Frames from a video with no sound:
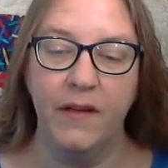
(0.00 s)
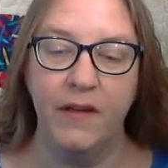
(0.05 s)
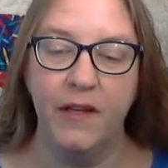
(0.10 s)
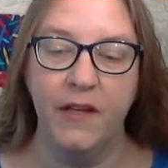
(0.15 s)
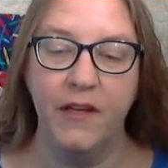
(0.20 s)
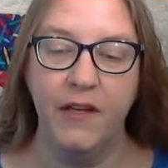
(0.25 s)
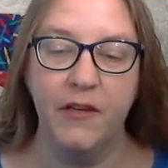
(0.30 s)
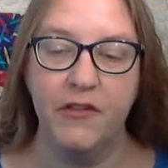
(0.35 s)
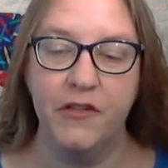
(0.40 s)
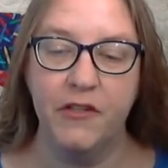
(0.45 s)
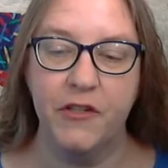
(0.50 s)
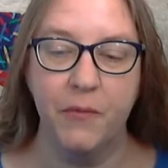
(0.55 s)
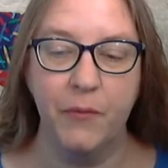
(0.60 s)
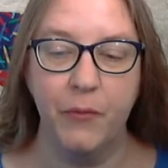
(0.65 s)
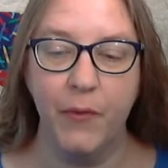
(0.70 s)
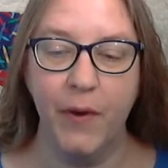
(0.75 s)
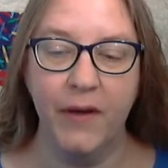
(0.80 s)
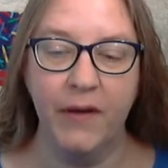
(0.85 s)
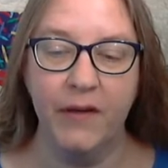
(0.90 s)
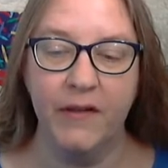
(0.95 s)
He is
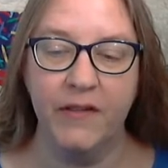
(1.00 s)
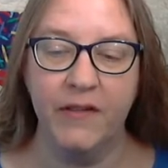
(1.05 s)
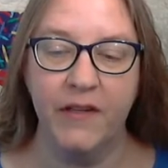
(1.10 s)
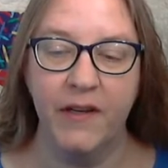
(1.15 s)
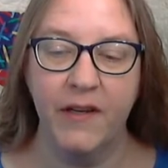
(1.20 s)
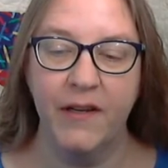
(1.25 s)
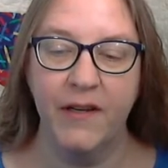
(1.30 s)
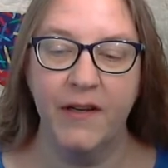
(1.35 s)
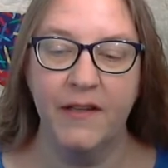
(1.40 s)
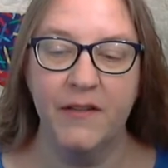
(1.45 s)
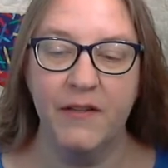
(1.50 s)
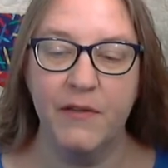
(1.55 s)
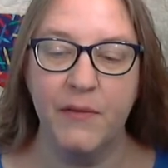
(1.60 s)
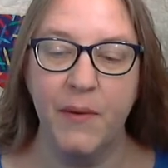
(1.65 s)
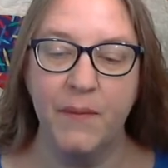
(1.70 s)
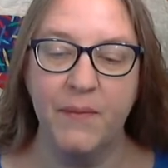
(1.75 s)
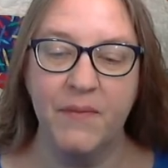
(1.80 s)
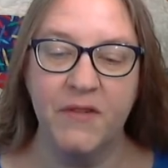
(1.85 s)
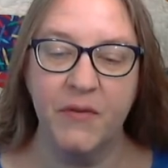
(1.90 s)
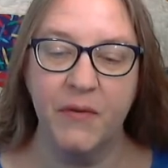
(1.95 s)
shipwrecked and
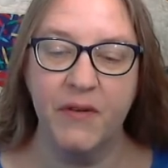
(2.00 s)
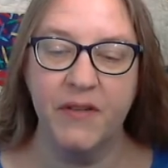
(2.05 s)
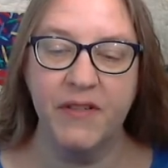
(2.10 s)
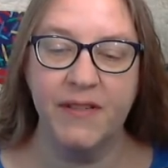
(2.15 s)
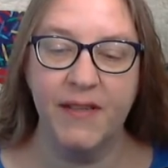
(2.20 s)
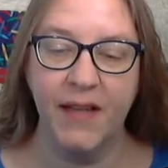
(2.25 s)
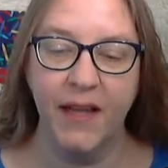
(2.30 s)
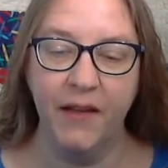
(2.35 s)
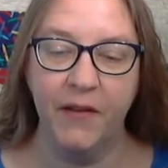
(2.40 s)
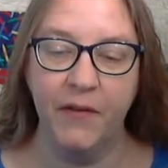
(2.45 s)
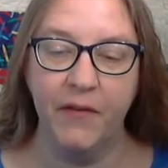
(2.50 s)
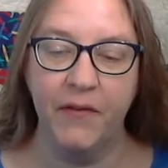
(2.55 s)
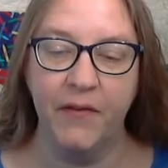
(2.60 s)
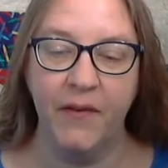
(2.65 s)
swims for his life,